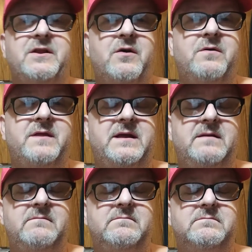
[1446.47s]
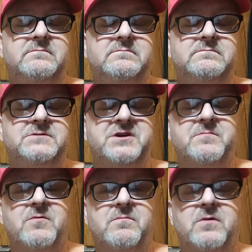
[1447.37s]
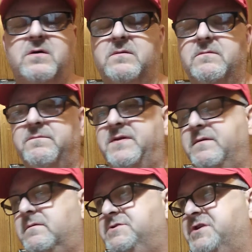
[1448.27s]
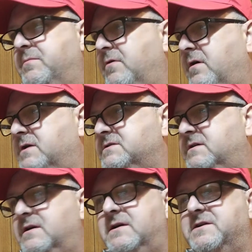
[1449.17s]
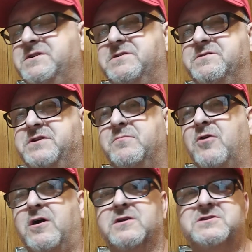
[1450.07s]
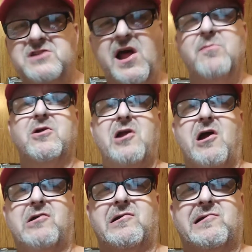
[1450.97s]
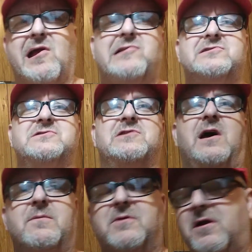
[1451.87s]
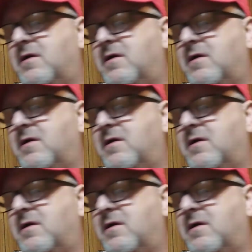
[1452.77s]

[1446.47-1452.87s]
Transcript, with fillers: I know that Jim or Jim Ross, Jim Ross, slobber knocker. It's a slobber